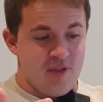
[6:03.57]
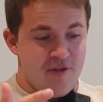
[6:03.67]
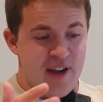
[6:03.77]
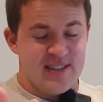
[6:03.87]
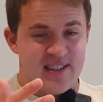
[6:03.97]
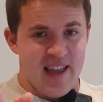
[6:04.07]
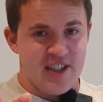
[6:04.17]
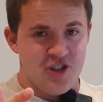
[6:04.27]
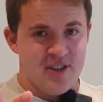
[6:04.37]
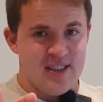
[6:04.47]
fixed
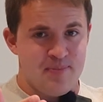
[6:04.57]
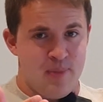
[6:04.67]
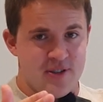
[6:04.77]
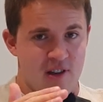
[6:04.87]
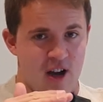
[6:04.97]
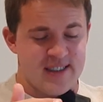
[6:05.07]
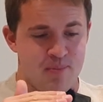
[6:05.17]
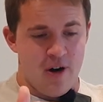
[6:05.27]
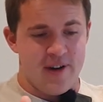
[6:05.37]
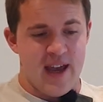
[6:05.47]
selections, but the last
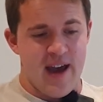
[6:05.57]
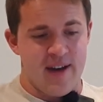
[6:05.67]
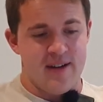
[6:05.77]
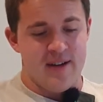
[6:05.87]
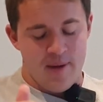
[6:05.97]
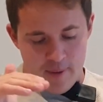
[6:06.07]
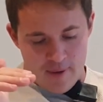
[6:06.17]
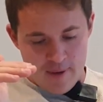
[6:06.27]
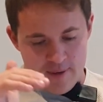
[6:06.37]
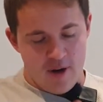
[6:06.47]
bar can
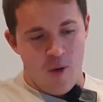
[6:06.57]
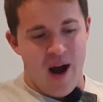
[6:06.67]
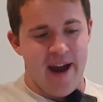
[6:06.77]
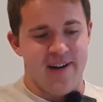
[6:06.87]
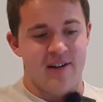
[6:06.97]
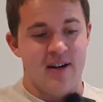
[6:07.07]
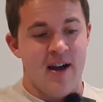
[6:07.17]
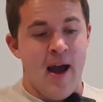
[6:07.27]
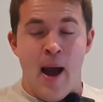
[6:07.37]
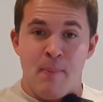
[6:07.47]
go higher.
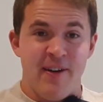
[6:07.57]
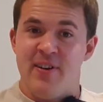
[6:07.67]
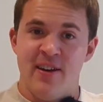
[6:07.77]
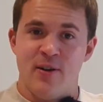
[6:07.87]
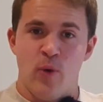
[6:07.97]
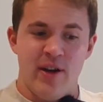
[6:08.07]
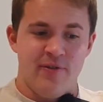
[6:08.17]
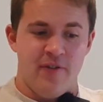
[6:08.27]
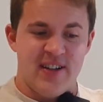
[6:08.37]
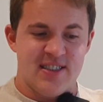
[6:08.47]
My winner
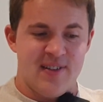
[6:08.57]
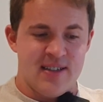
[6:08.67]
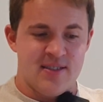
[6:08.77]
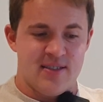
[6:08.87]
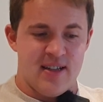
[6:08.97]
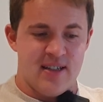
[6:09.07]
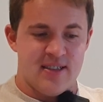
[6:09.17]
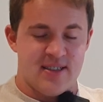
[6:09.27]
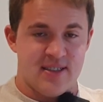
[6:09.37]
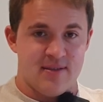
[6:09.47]
for this event
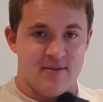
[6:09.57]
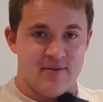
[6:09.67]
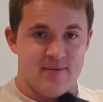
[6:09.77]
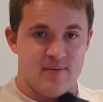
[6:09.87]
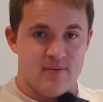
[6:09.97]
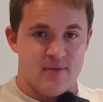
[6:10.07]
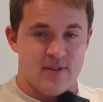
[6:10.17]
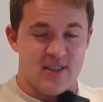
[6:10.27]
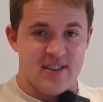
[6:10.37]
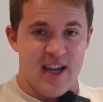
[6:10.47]
is
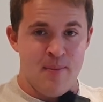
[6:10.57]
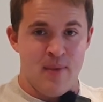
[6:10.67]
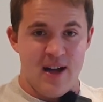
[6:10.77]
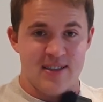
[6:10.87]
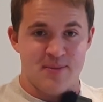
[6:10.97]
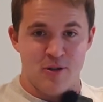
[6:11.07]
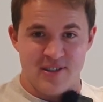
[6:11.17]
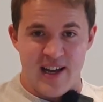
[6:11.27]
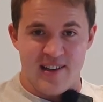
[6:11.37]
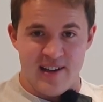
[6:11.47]
the same as most
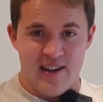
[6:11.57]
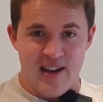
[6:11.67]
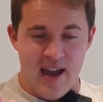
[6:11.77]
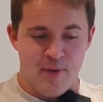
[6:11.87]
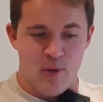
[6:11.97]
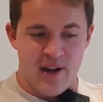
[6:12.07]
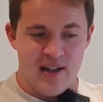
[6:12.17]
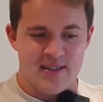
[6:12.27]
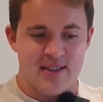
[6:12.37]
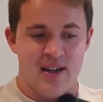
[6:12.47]
likely everyone
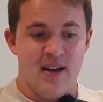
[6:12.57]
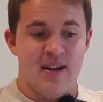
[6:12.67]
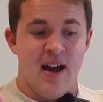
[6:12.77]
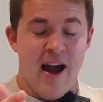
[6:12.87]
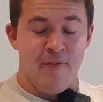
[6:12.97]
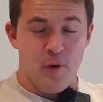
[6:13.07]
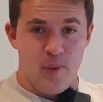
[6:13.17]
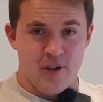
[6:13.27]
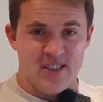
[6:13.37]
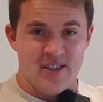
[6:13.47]
else, Mattis
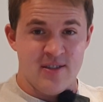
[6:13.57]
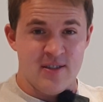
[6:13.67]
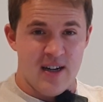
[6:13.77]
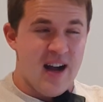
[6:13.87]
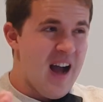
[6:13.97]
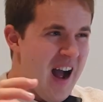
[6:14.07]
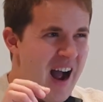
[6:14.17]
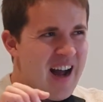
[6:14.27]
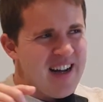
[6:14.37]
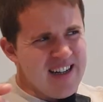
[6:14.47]
Bjorheim.
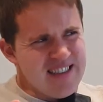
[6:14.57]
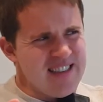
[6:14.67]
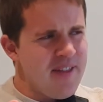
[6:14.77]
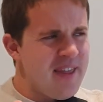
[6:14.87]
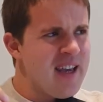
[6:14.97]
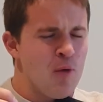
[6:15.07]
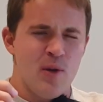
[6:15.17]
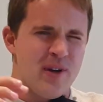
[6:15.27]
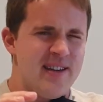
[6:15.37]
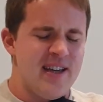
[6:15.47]
I think he will
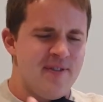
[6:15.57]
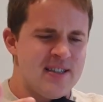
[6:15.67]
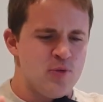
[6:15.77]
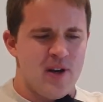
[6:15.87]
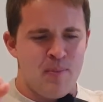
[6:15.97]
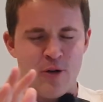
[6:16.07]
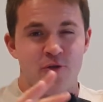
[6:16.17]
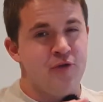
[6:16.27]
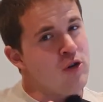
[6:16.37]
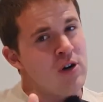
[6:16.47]
win the event with about
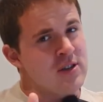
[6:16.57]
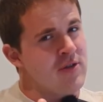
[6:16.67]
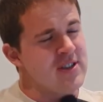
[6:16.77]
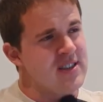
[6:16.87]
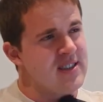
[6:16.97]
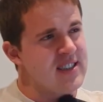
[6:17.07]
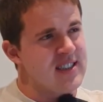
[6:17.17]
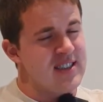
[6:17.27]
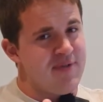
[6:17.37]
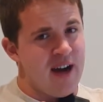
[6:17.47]

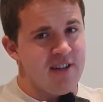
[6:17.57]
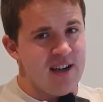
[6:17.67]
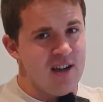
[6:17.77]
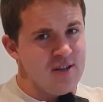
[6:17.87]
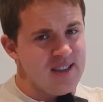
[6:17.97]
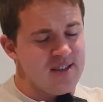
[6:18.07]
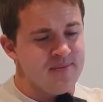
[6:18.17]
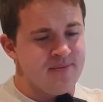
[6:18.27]
465 kilos.